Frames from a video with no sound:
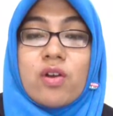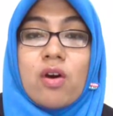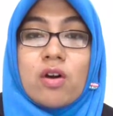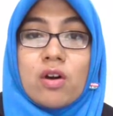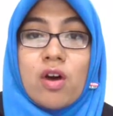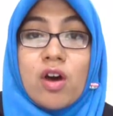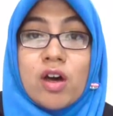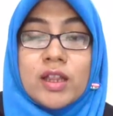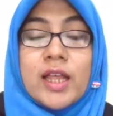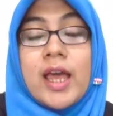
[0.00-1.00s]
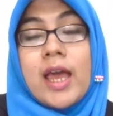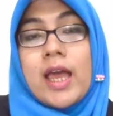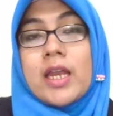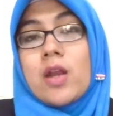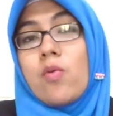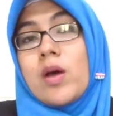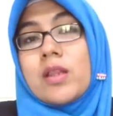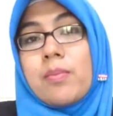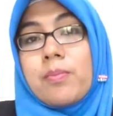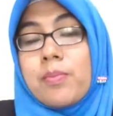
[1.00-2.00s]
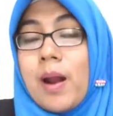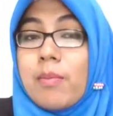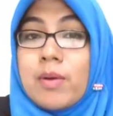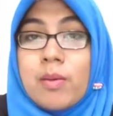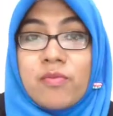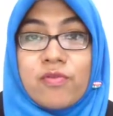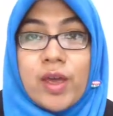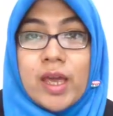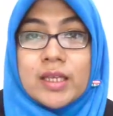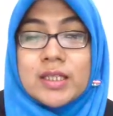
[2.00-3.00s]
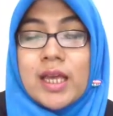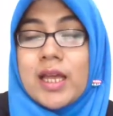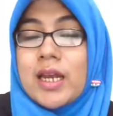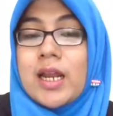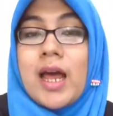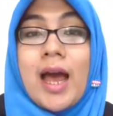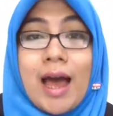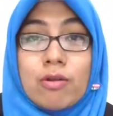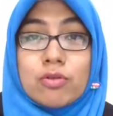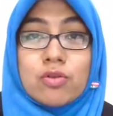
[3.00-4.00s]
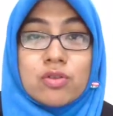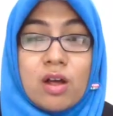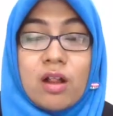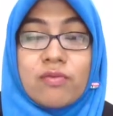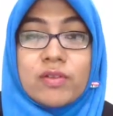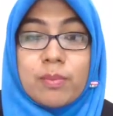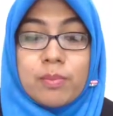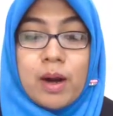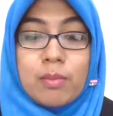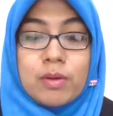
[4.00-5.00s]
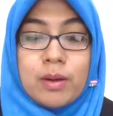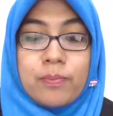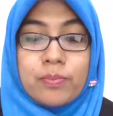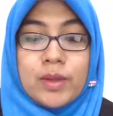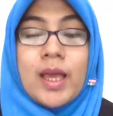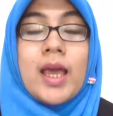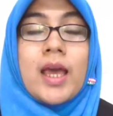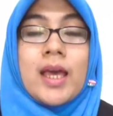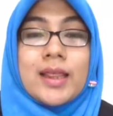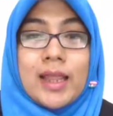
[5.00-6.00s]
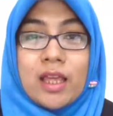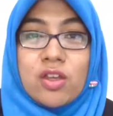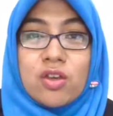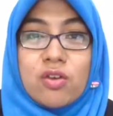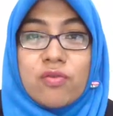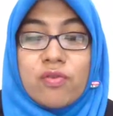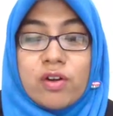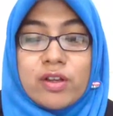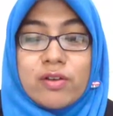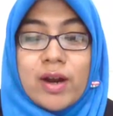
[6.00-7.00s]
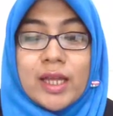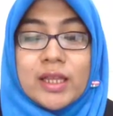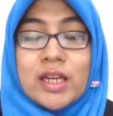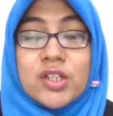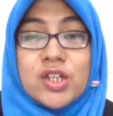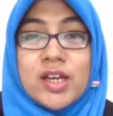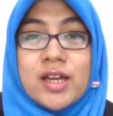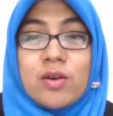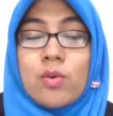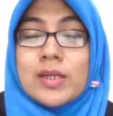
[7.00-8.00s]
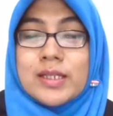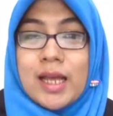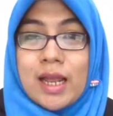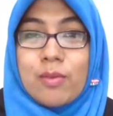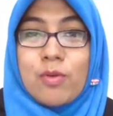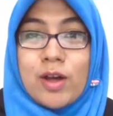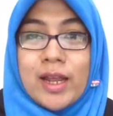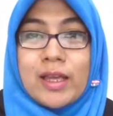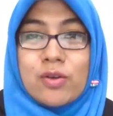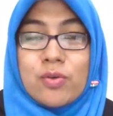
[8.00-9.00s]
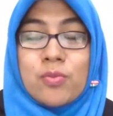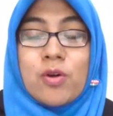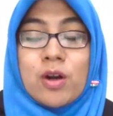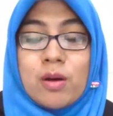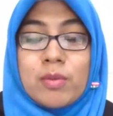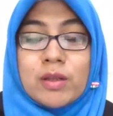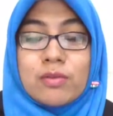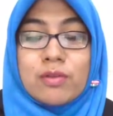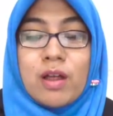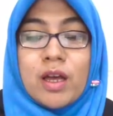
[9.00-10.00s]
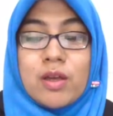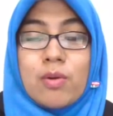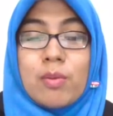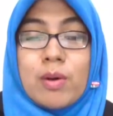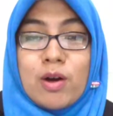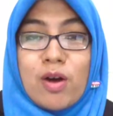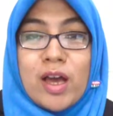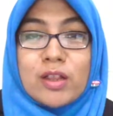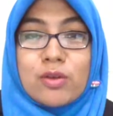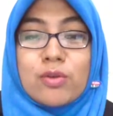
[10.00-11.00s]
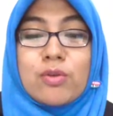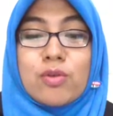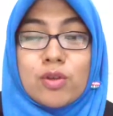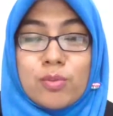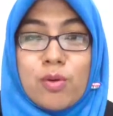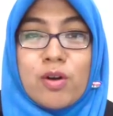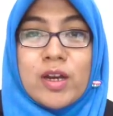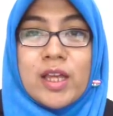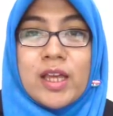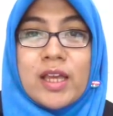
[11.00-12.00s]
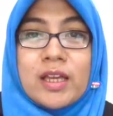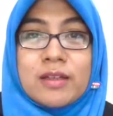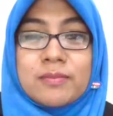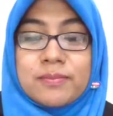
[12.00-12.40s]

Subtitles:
or not, and then what the problem faced, and then how to solve the problem. Thank you for your attention. Wassalamualaikum warahmatullahi wabarakatuh. Good morning.